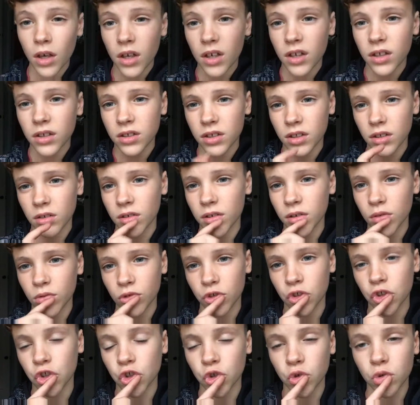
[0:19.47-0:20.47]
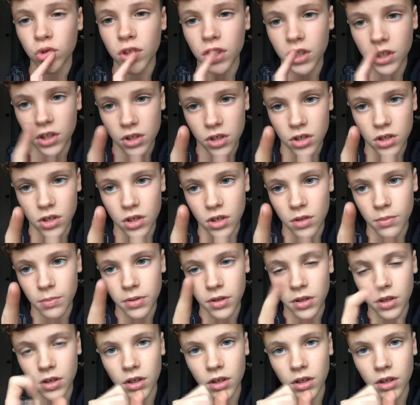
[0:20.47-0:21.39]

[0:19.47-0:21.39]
Shout out to Nick Sharp.